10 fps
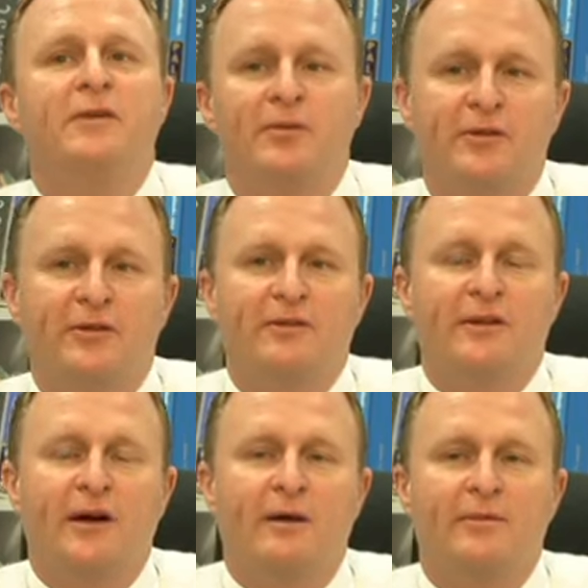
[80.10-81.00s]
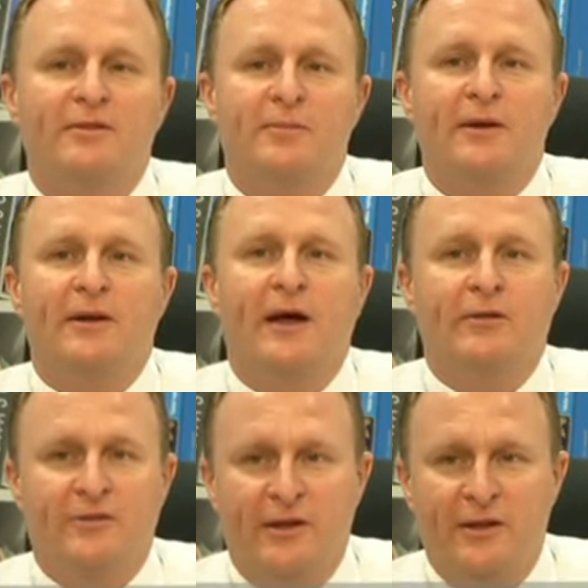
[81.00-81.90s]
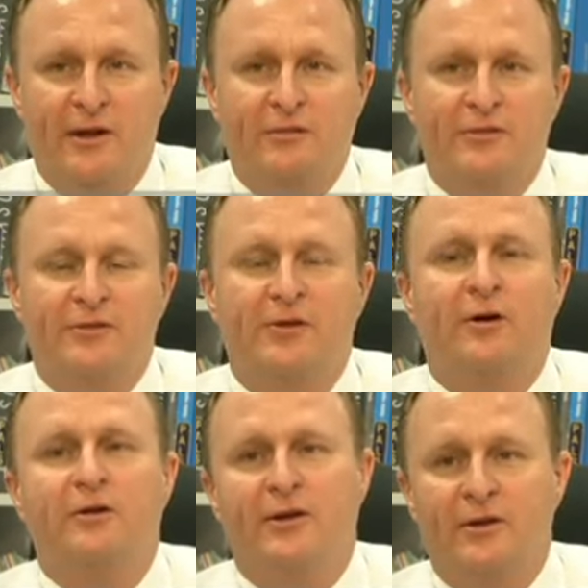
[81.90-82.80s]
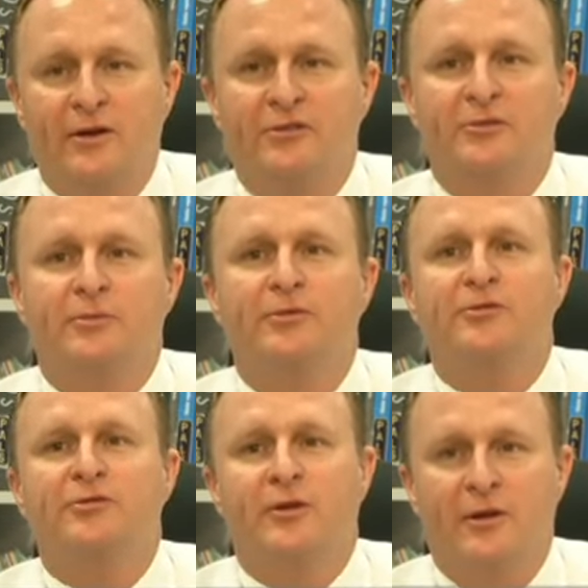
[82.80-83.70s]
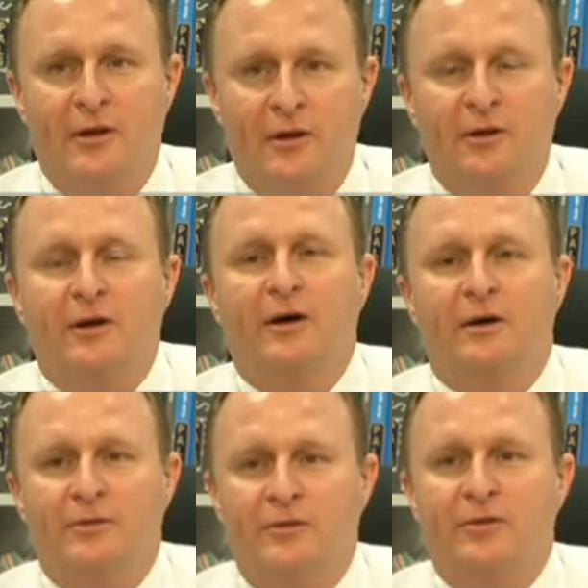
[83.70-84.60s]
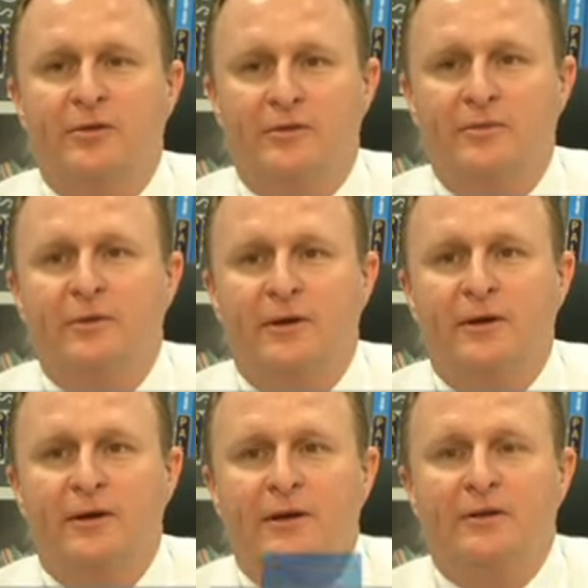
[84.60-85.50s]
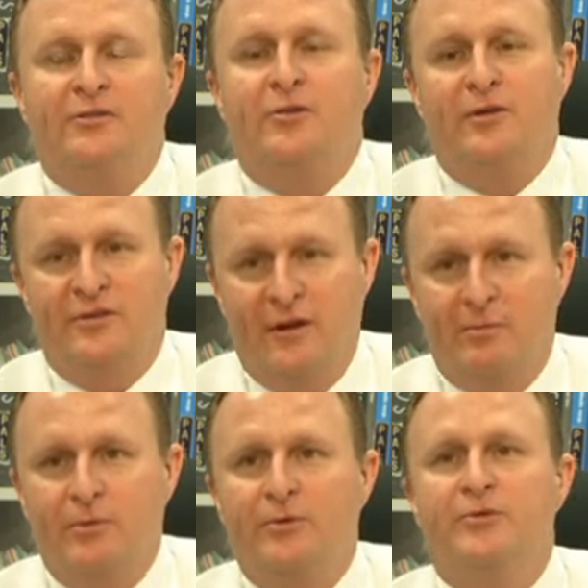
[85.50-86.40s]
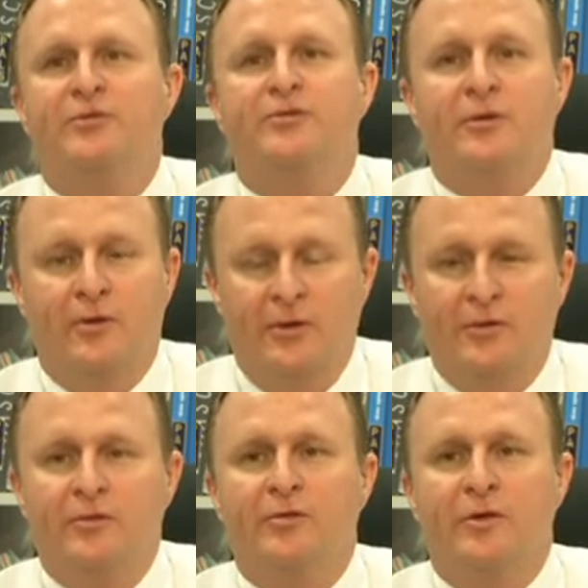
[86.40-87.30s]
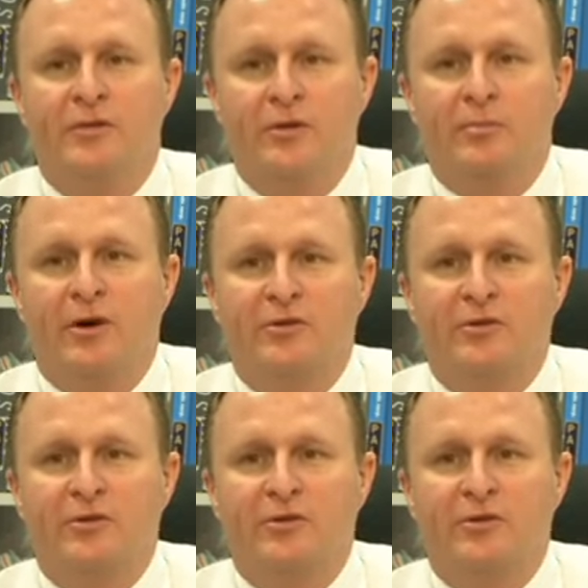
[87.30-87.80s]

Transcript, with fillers: 50% of the time is spent outside the office calling on customers uh, doing showing samples, going over reviewing